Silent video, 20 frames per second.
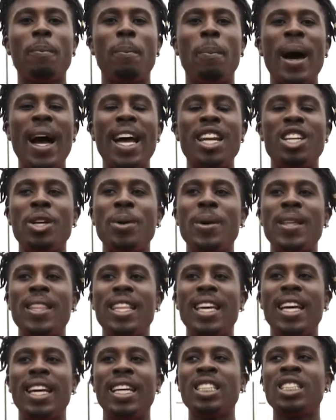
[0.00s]
By doing
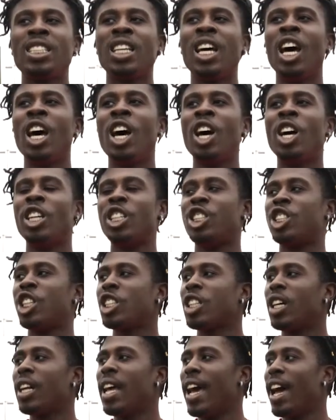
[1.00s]
this, it's
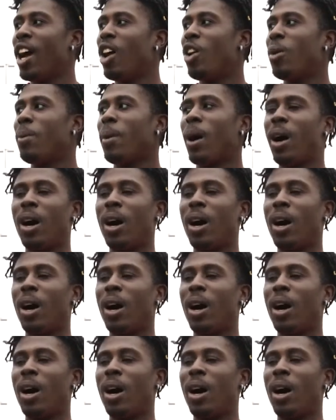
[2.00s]
just going to help